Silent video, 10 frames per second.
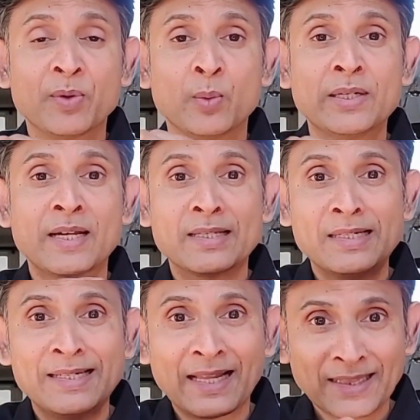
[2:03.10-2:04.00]
which has
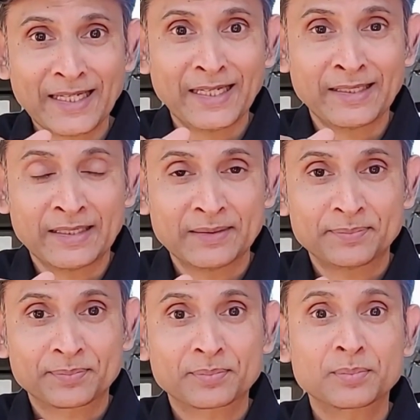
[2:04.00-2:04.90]
nothing in it,
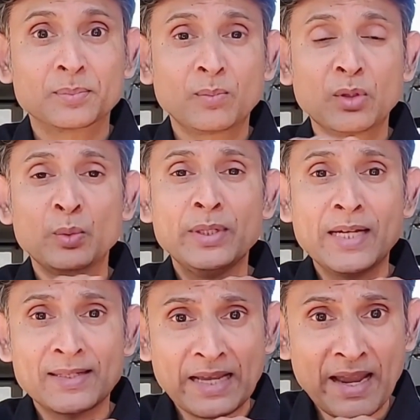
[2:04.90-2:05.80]
which
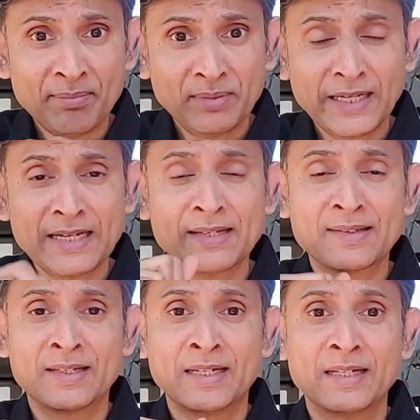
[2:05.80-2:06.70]
has
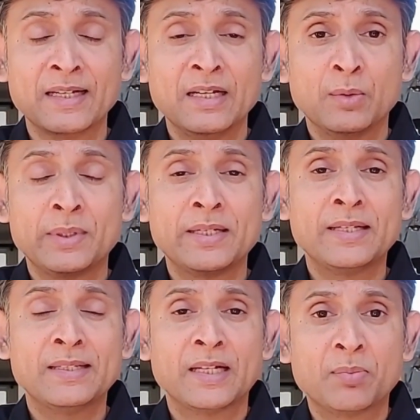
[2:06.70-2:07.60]
emptiness in it, which
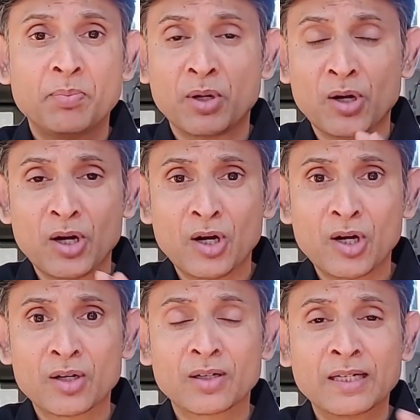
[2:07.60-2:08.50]
is that
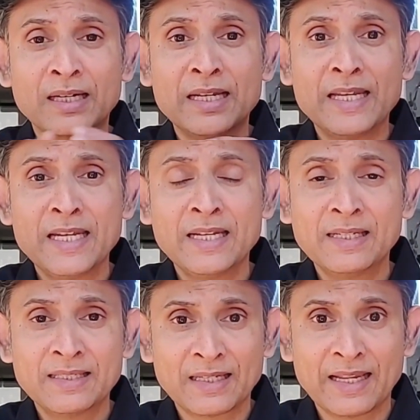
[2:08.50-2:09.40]
pure,
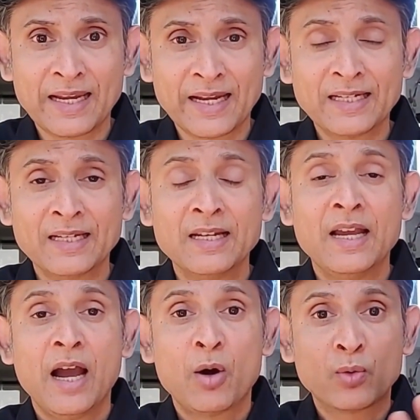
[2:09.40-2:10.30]
clean slate
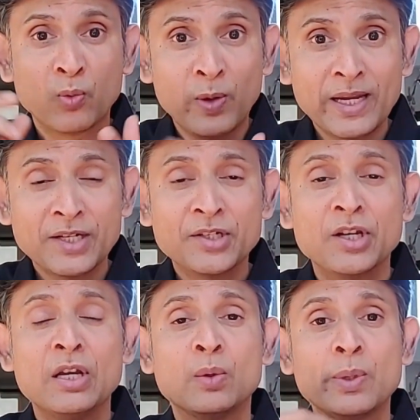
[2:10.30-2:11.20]
on which
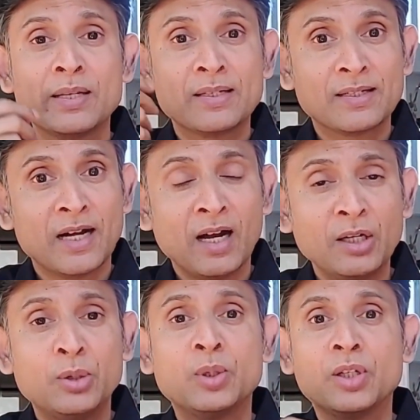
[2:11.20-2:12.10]
we
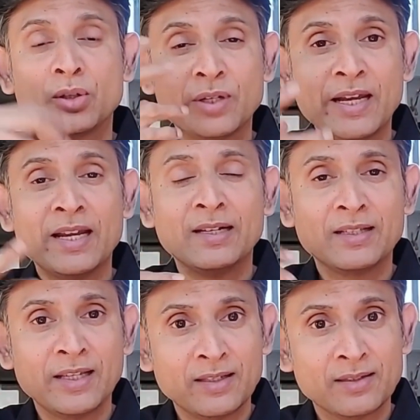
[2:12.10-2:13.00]
start to
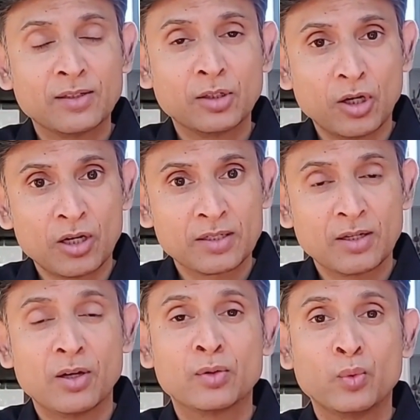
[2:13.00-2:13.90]
create these thoughts,
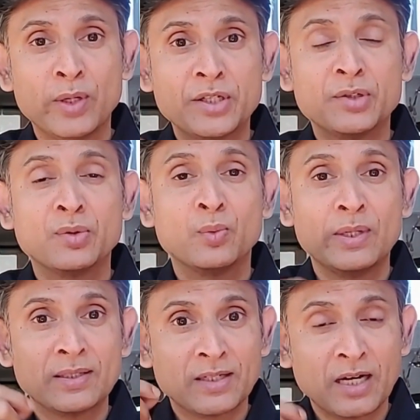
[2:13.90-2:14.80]
on which
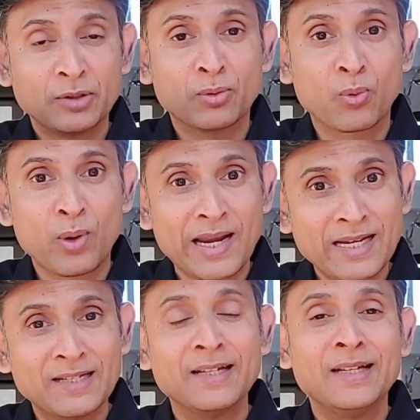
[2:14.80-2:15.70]
we start to
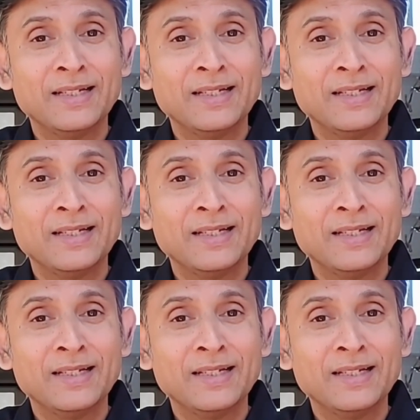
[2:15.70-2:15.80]
write